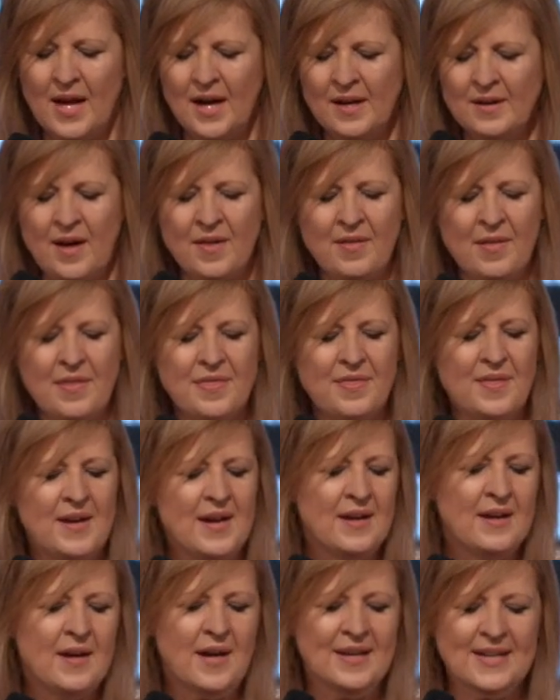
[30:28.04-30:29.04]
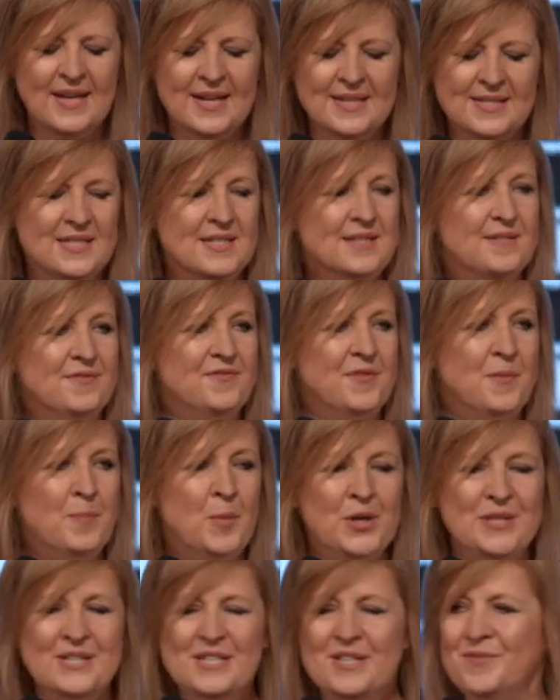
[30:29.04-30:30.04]
Another thing, I guess for
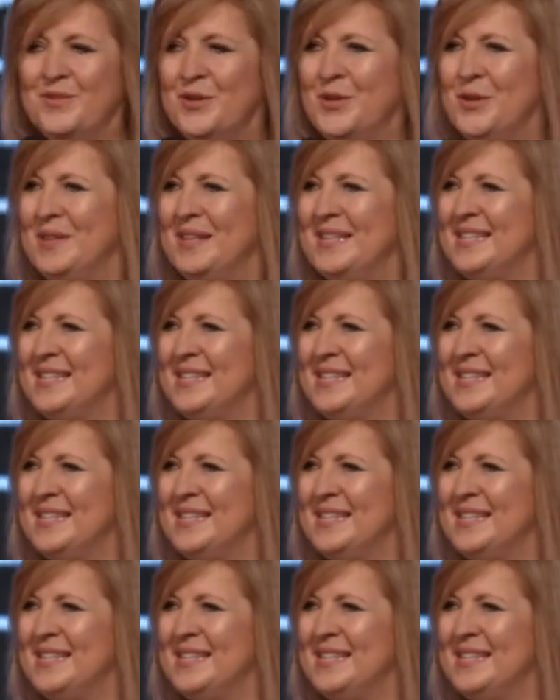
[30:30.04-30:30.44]
most of you,